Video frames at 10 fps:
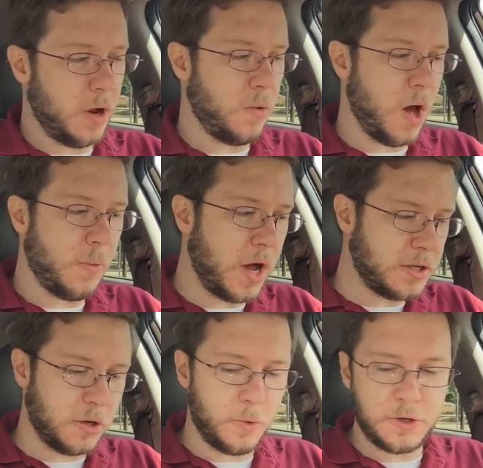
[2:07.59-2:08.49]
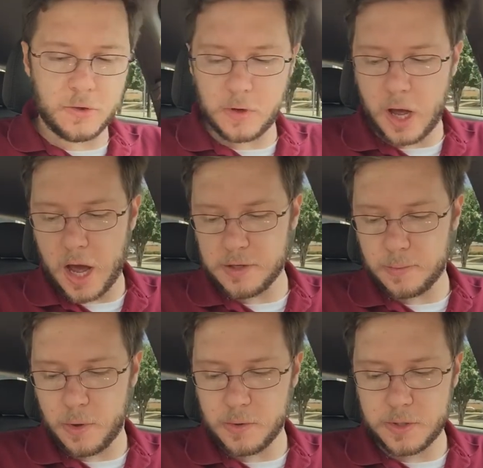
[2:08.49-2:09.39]
I, I watched the original
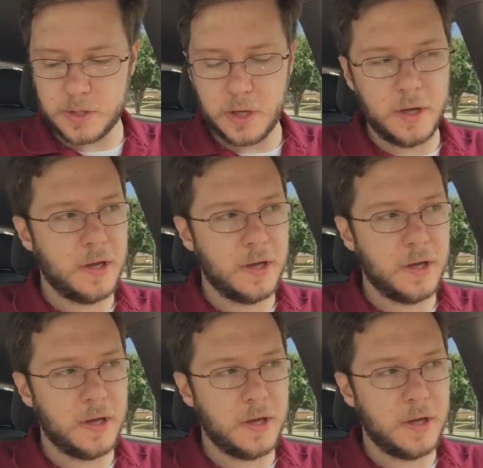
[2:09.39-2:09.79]
Cosmos.